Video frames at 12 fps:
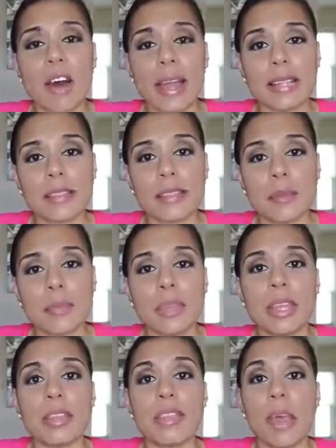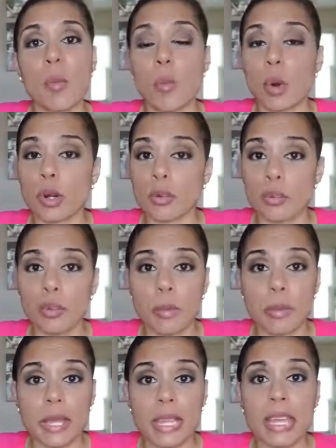find something that works
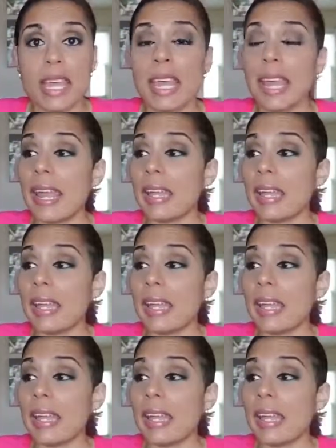for me